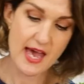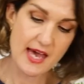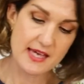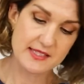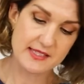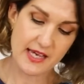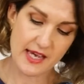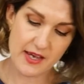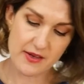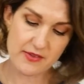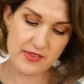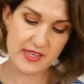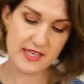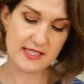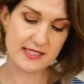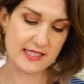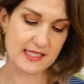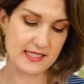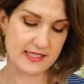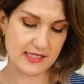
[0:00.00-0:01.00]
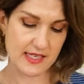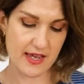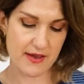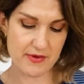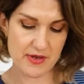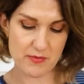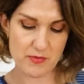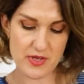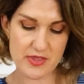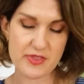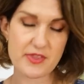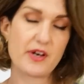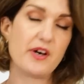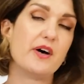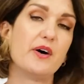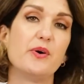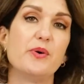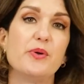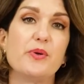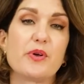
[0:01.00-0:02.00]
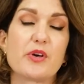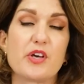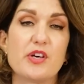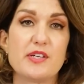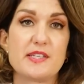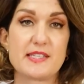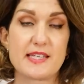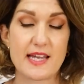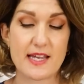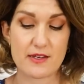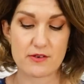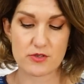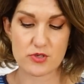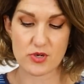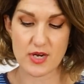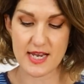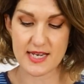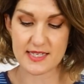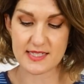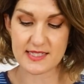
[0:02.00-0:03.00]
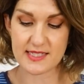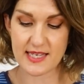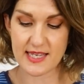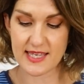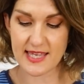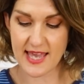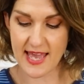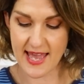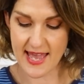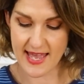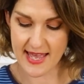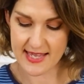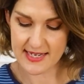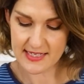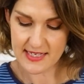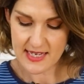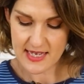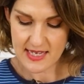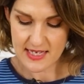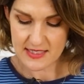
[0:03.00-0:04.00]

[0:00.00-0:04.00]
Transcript: So this is going with the whole cutout trend again.